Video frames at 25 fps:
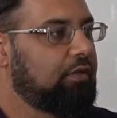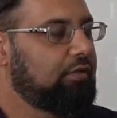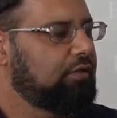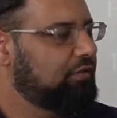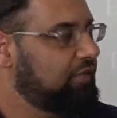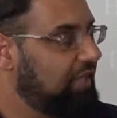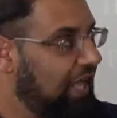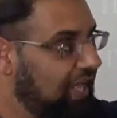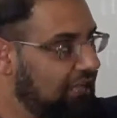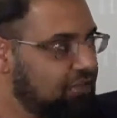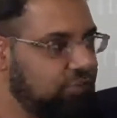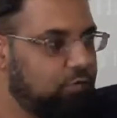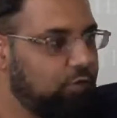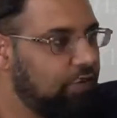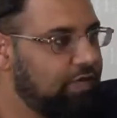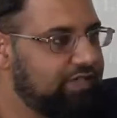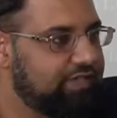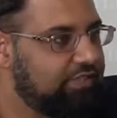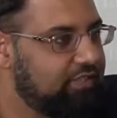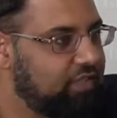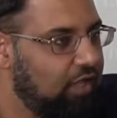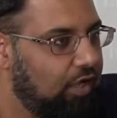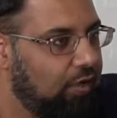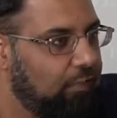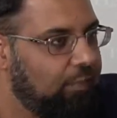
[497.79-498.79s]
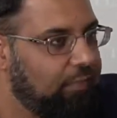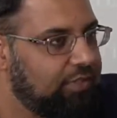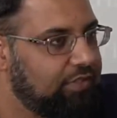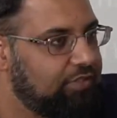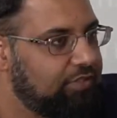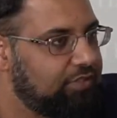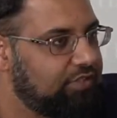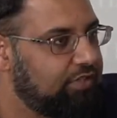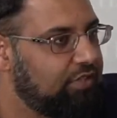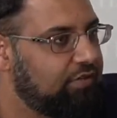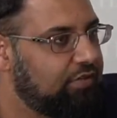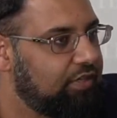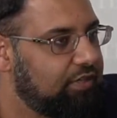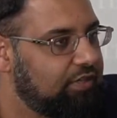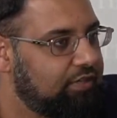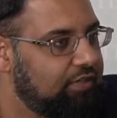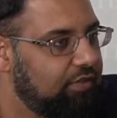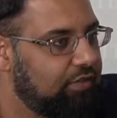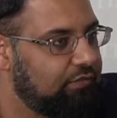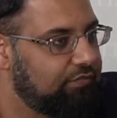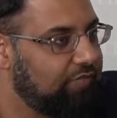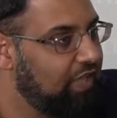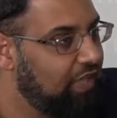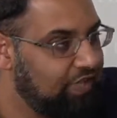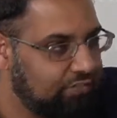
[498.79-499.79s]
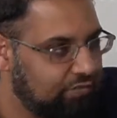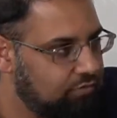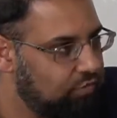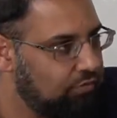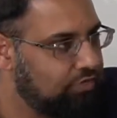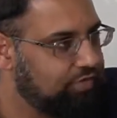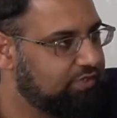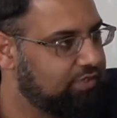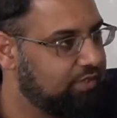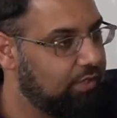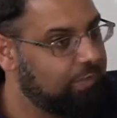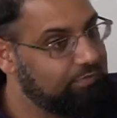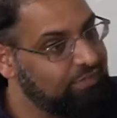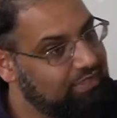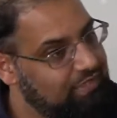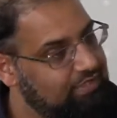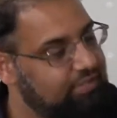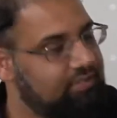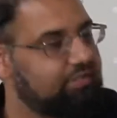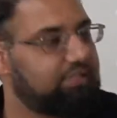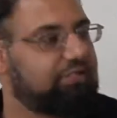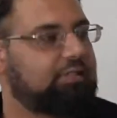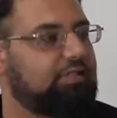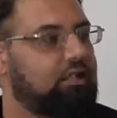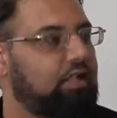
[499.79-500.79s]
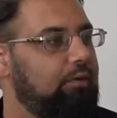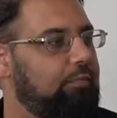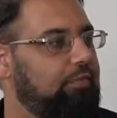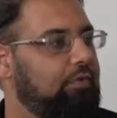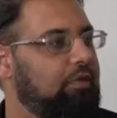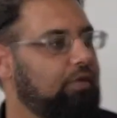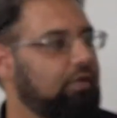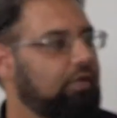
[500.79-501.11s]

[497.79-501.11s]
That's not Islam in Syria and stuff. That's not Islam. This is Islam.